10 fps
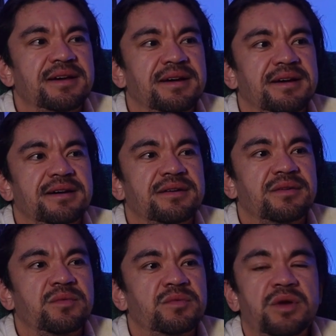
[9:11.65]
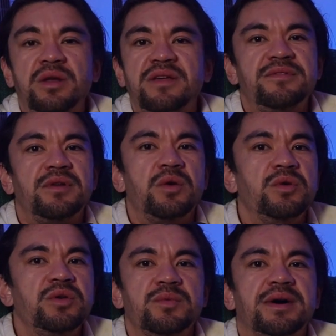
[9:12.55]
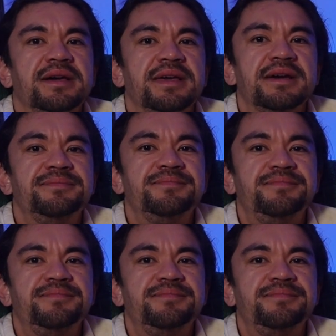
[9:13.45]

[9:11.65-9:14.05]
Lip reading: don't even know who you are yet.